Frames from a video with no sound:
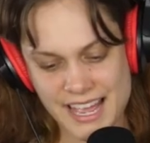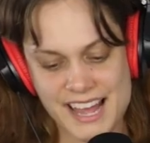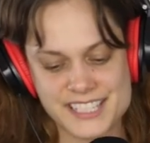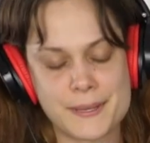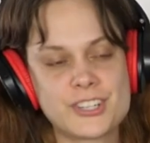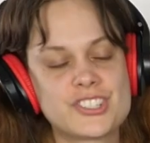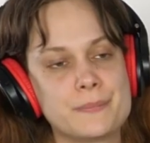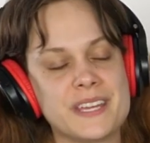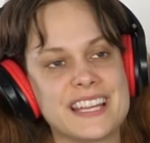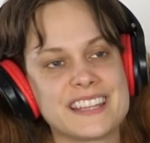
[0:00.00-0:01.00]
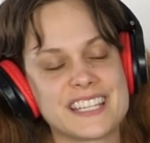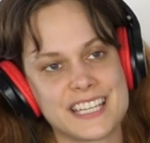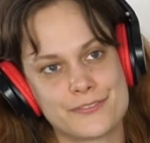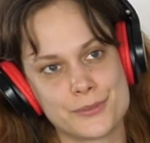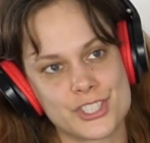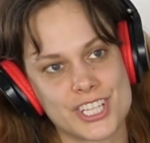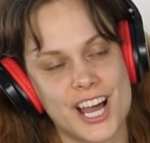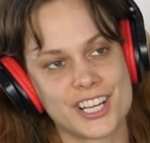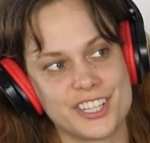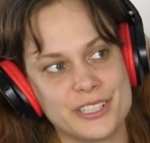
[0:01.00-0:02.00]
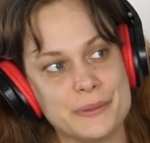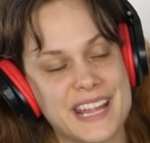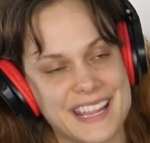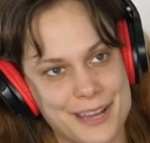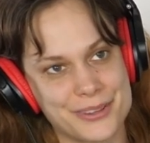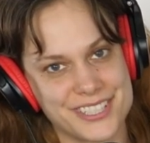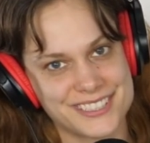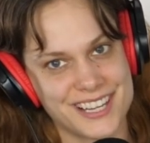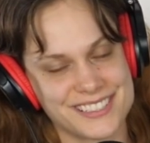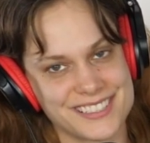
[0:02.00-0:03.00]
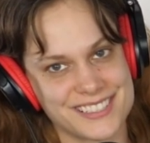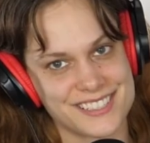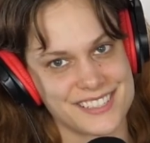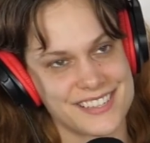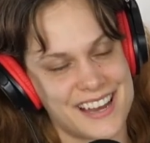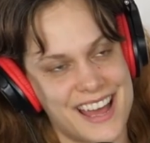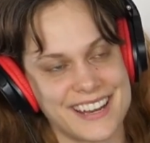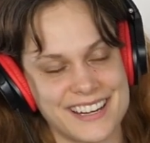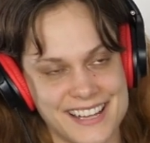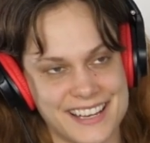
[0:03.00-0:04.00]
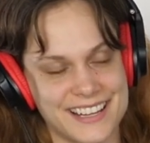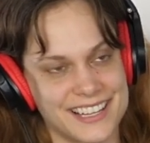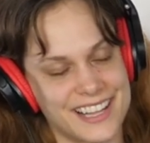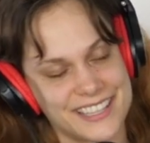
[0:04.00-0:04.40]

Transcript: Yeah, especially being like the kid from Chicago. He would hang out with his cousins in Cincinnati and he had like a